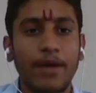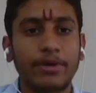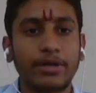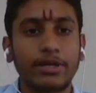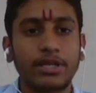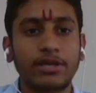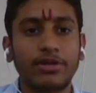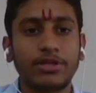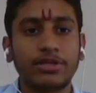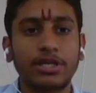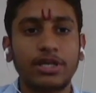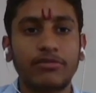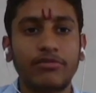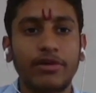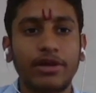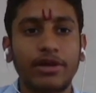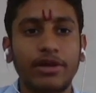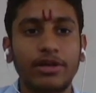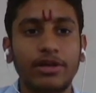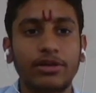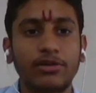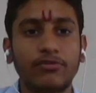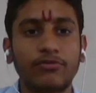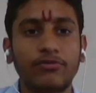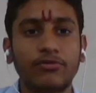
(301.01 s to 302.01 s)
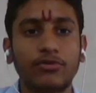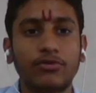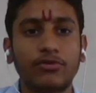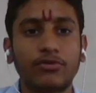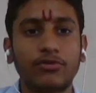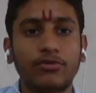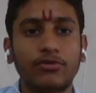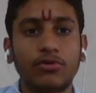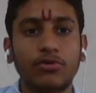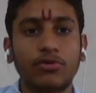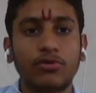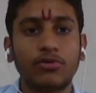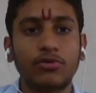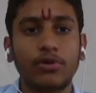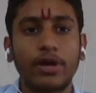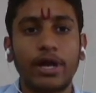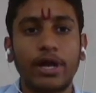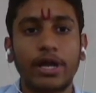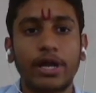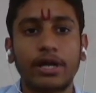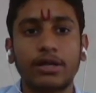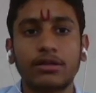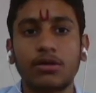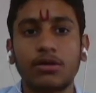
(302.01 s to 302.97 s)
Even if you get the rook,